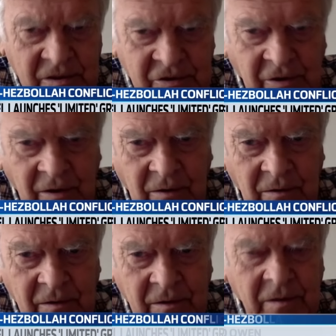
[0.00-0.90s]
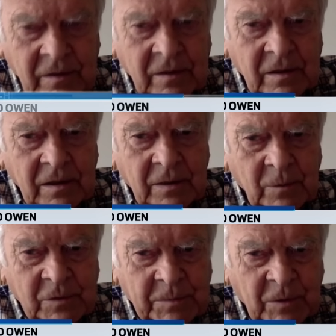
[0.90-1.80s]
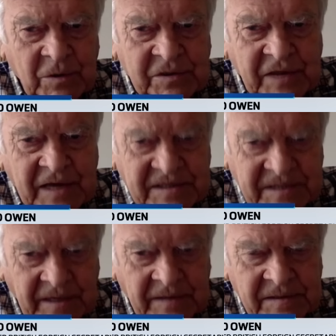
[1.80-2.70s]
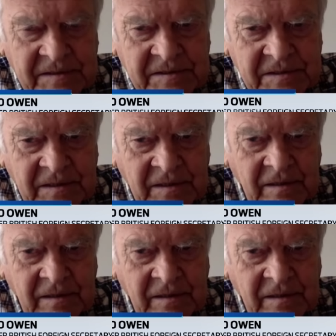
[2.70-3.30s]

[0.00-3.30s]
Israel? It was because they sensed